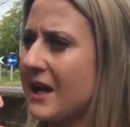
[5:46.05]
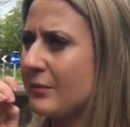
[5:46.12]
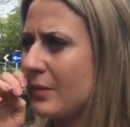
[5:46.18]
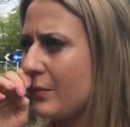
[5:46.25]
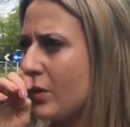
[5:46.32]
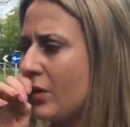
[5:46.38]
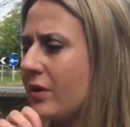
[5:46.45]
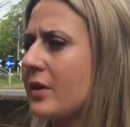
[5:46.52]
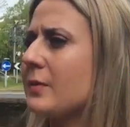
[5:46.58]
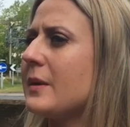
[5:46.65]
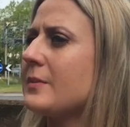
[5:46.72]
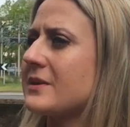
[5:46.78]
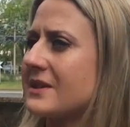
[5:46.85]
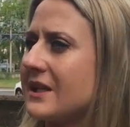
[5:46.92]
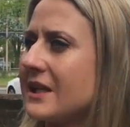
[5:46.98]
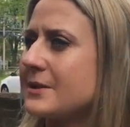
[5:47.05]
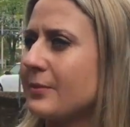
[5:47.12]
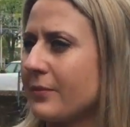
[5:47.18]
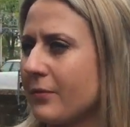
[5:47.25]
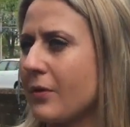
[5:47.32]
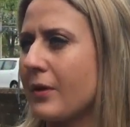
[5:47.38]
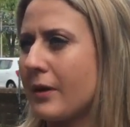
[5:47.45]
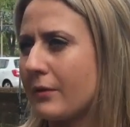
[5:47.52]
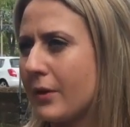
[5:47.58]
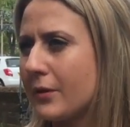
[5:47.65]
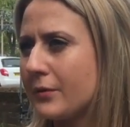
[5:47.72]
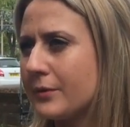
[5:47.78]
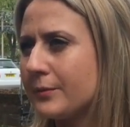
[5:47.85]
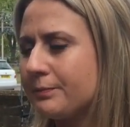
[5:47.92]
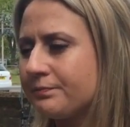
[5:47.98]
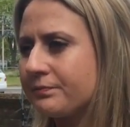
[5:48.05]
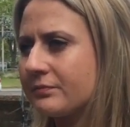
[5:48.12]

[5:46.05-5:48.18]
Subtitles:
and we put other people's needs before our own.